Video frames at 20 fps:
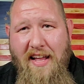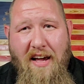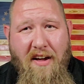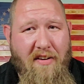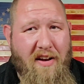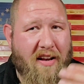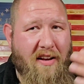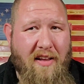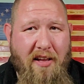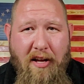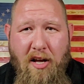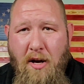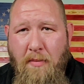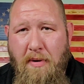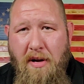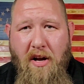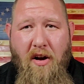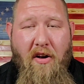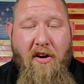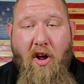it out and
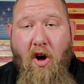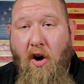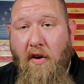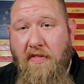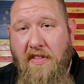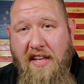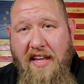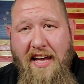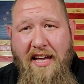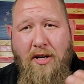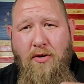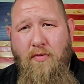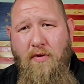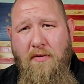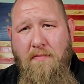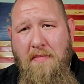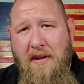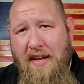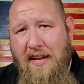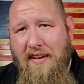coming on the edge
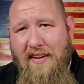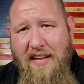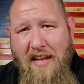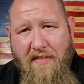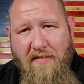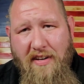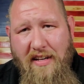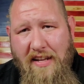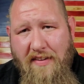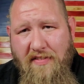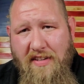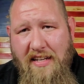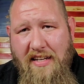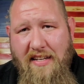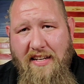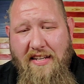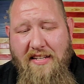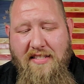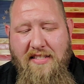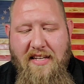with me and Kevin
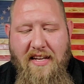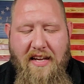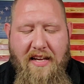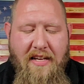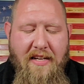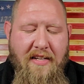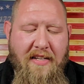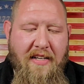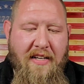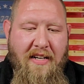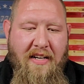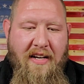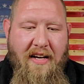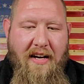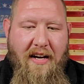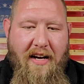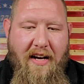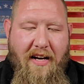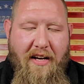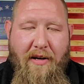Lefty
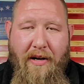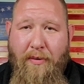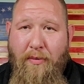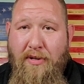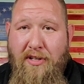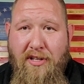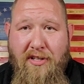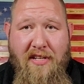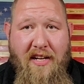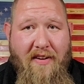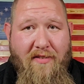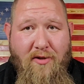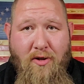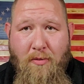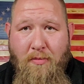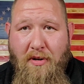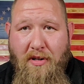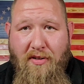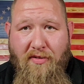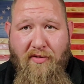EDC. We just have
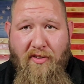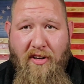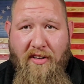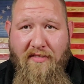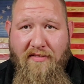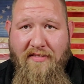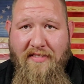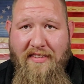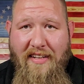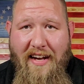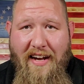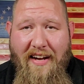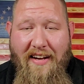so much fun.